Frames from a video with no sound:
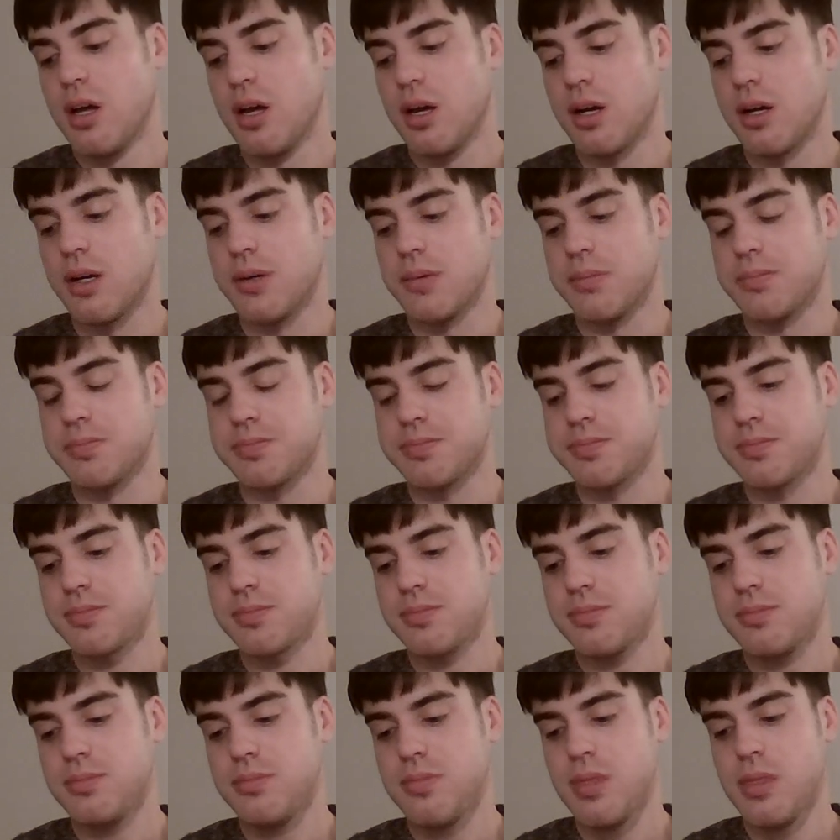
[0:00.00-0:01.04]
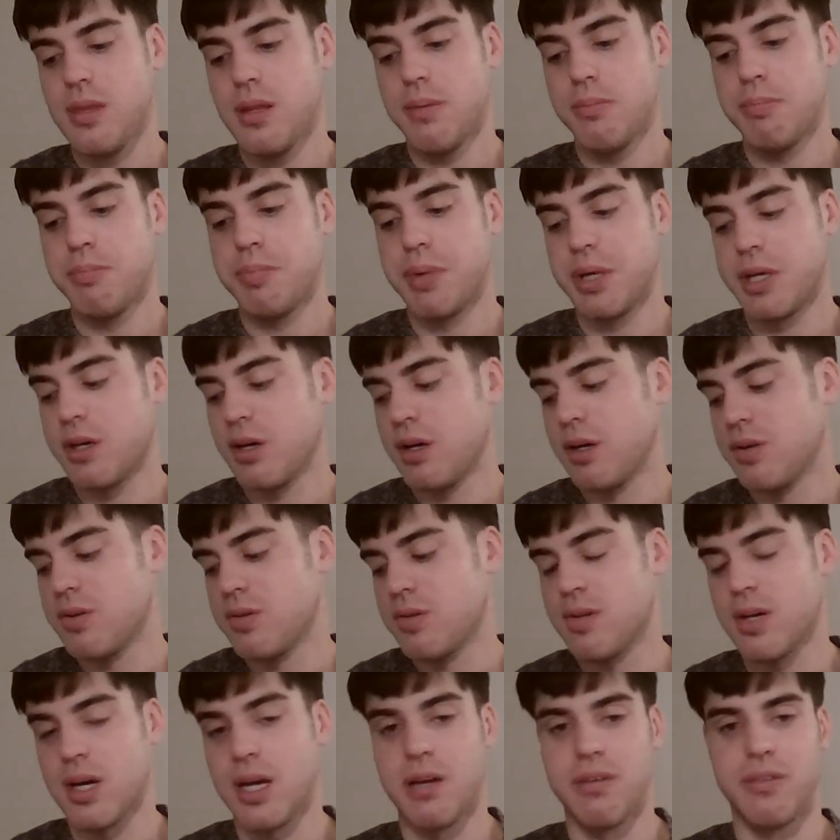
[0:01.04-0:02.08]
Um,
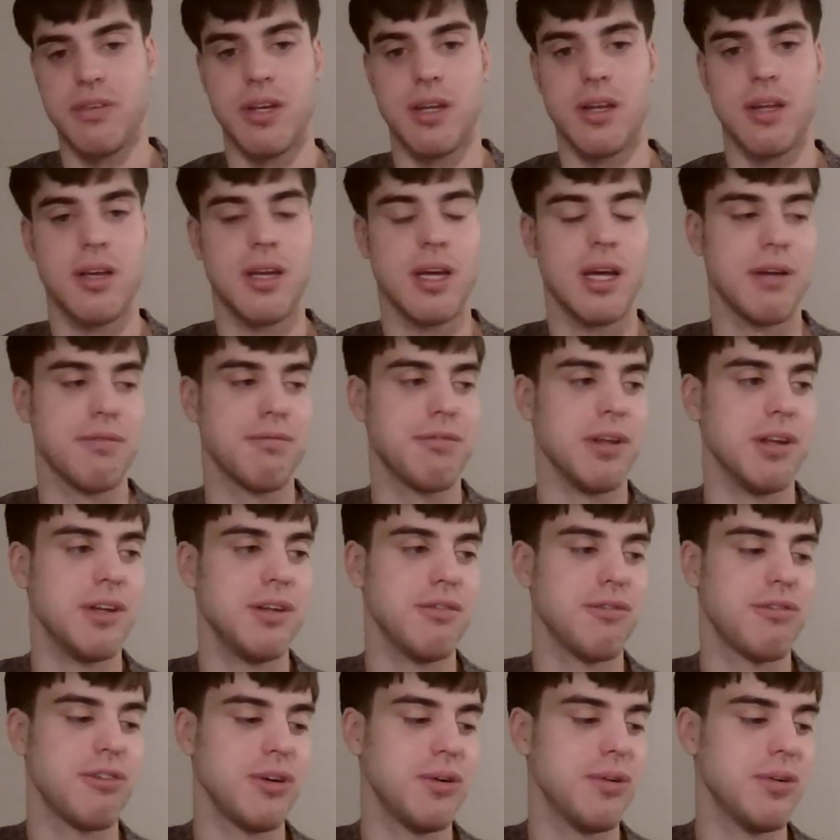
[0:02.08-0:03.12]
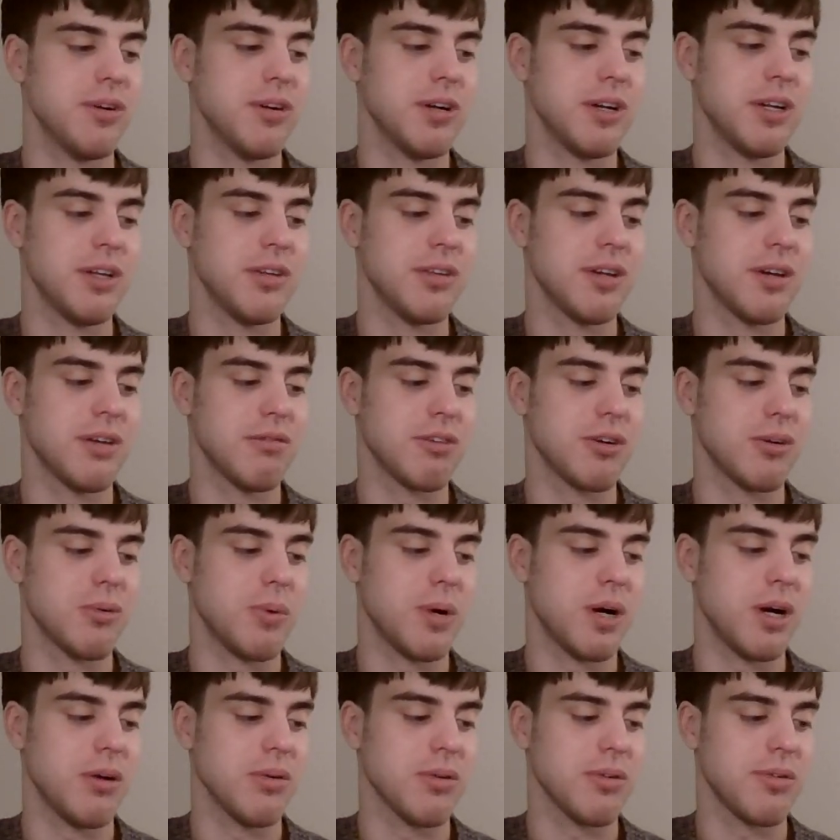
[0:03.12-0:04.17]
because I haven't have any fruit or anything for a
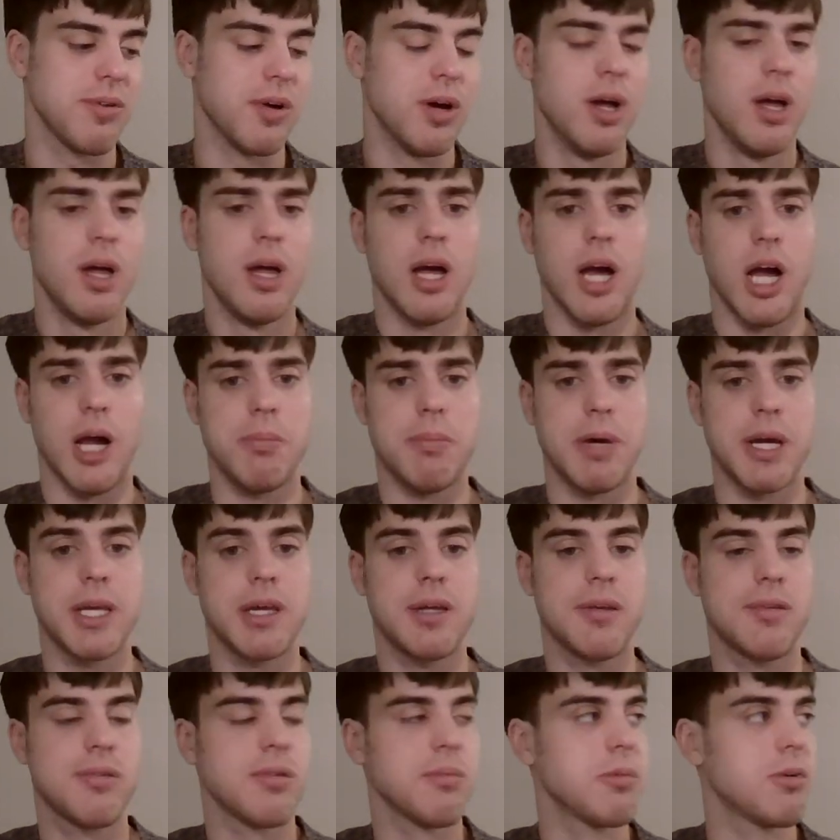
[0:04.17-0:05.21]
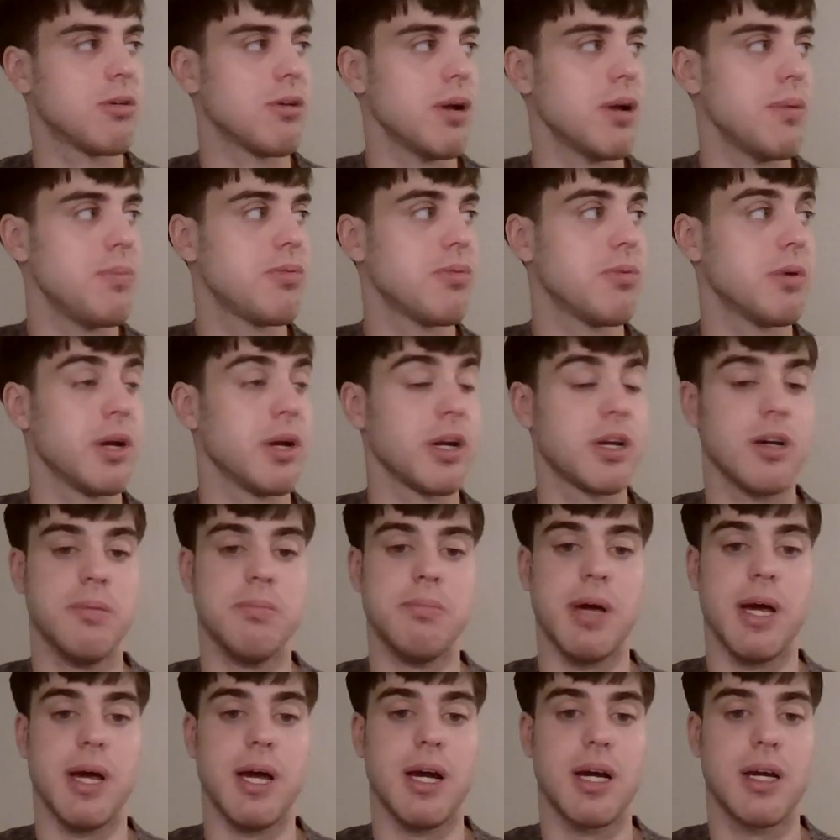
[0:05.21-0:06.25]
while. So I might get some grapes when I
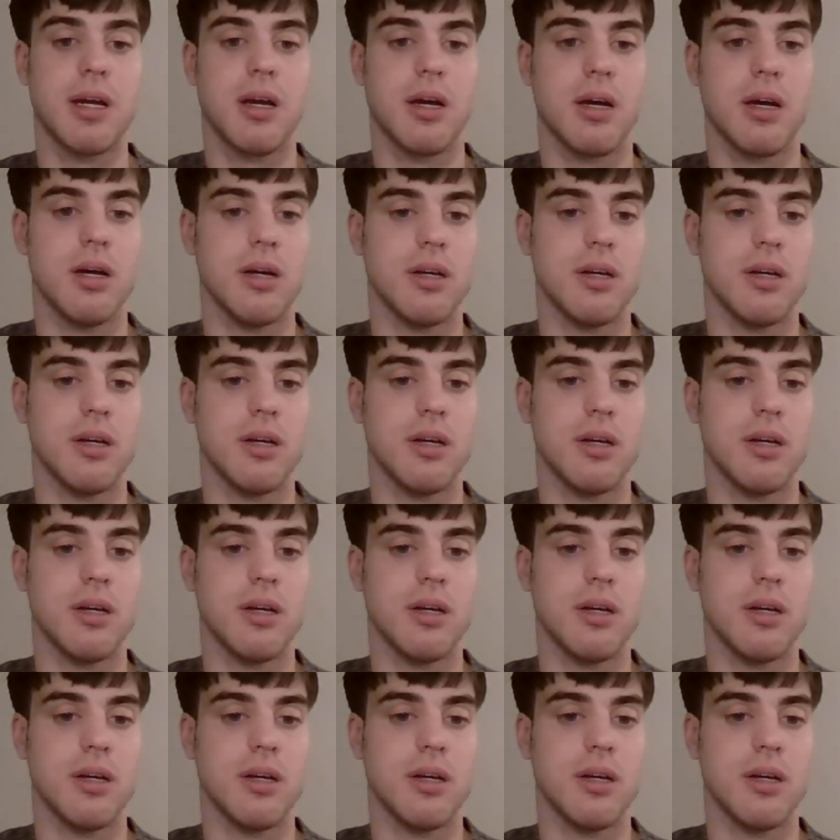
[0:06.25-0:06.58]
come back.